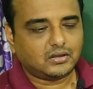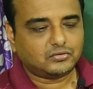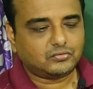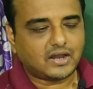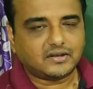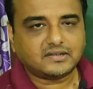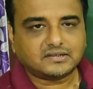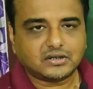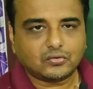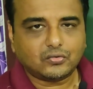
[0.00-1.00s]
to
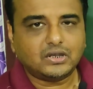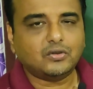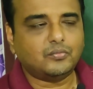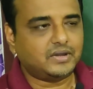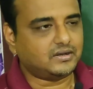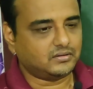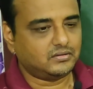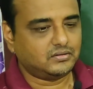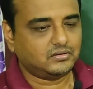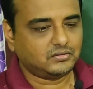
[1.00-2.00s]
understand only women,
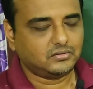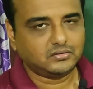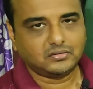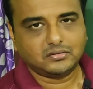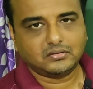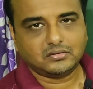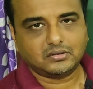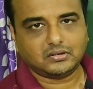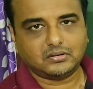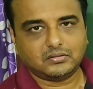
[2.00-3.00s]

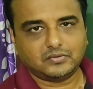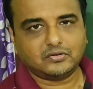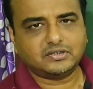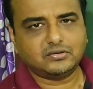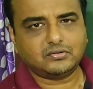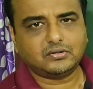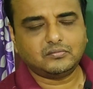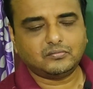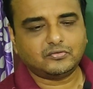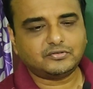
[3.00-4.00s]
because he wrote
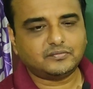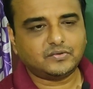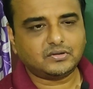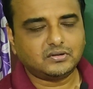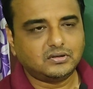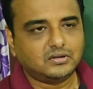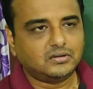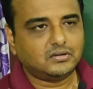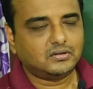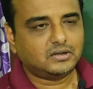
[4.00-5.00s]
most of the
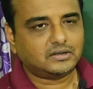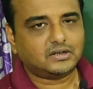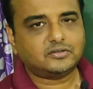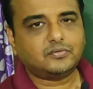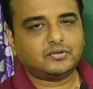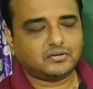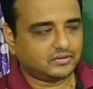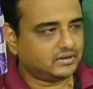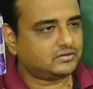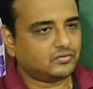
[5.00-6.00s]
letters for
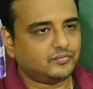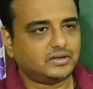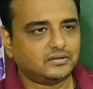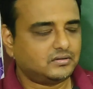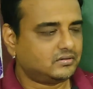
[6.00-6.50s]
his women,